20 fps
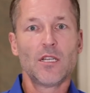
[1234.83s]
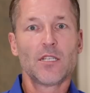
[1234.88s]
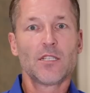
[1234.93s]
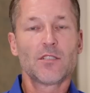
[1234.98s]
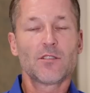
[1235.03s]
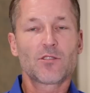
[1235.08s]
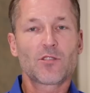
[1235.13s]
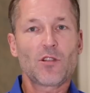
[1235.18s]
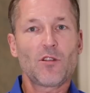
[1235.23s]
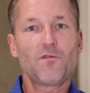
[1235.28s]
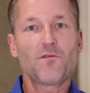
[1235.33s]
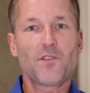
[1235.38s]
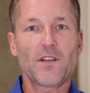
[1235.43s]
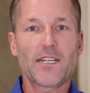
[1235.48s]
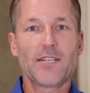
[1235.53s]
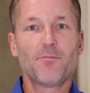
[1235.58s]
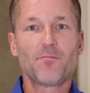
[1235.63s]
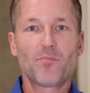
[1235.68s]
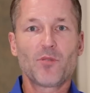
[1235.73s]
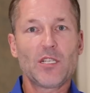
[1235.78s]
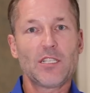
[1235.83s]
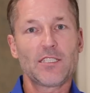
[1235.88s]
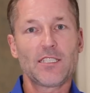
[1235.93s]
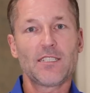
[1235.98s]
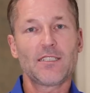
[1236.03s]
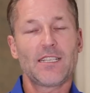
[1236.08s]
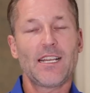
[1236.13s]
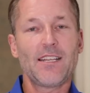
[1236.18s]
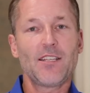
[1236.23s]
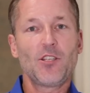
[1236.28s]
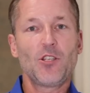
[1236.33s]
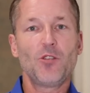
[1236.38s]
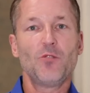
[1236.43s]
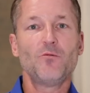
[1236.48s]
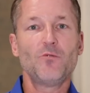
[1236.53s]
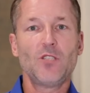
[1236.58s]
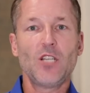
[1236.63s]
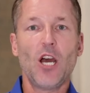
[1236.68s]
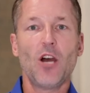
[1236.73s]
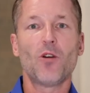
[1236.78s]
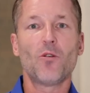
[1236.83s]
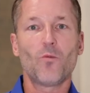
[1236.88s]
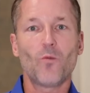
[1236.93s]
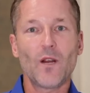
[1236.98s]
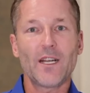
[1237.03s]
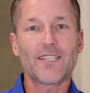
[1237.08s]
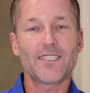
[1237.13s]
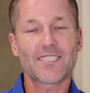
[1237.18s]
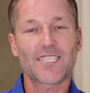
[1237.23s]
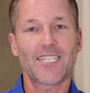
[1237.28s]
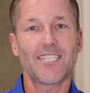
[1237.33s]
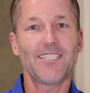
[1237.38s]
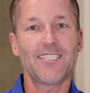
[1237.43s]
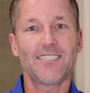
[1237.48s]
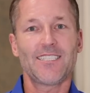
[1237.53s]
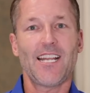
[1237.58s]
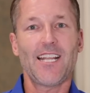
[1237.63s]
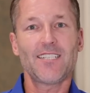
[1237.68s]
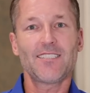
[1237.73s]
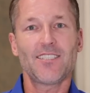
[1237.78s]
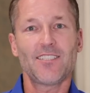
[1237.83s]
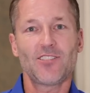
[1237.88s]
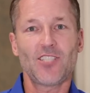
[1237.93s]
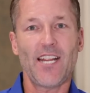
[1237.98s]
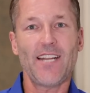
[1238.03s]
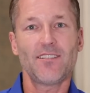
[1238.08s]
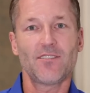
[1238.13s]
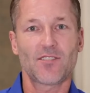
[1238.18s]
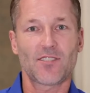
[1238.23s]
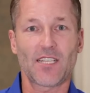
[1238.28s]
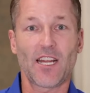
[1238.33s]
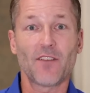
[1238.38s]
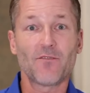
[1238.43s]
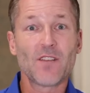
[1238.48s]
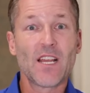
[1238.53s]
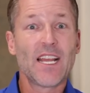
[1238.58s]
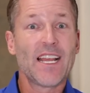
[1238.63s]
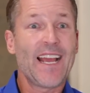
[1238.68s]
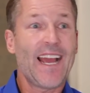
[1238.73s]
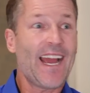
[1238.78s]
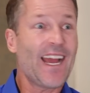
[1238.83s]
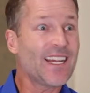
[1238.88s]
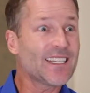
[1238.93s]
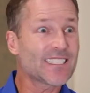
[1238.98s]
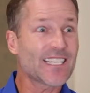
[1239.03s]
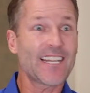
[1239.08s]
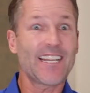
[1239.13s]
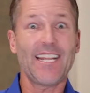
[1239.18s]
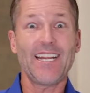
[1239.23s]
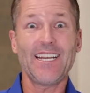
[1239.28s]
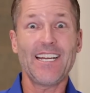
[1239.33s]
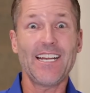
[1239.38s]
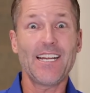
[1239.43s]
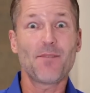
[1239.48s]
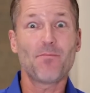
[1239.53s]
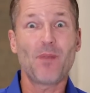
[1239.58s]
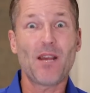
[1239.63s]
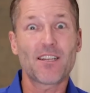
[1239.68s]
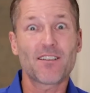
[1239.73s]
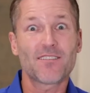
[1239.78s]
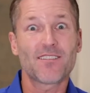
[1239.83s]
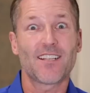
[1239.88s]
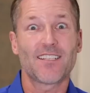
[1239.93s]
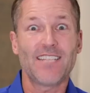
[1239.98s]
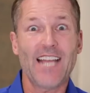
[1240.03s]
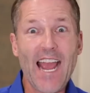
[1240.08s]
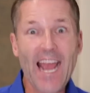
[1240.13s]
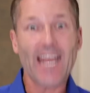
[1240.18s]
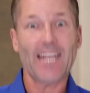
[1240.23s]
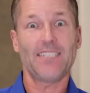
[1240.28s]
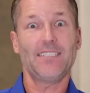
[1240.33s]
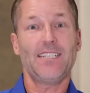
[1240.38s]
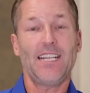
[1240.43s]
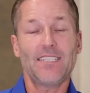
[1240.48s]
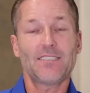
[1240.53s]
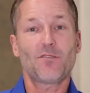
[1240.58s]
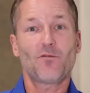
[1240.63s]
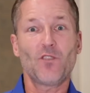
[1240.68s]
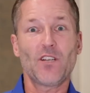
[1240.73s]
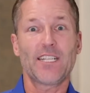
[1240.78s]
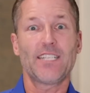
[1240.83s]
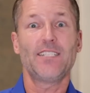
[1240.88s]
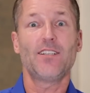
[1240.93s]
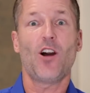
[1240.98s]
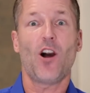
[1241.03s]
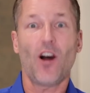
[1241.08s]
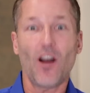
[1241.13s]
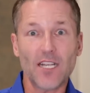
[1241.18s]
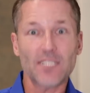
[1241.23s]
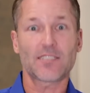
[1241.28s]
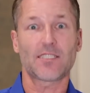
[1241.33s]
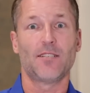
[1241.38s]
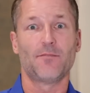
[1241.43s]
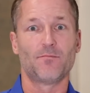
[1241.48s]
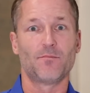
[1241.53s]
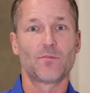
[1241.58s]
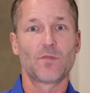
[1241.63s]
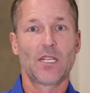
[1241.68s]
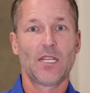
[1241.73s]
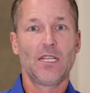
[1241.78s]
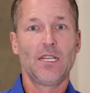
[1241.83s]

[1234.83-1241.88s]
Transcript: You're so friggin' brilliant that you know what it's gonna take to change stuff. How does it get any better than that? That's friggin' awesome.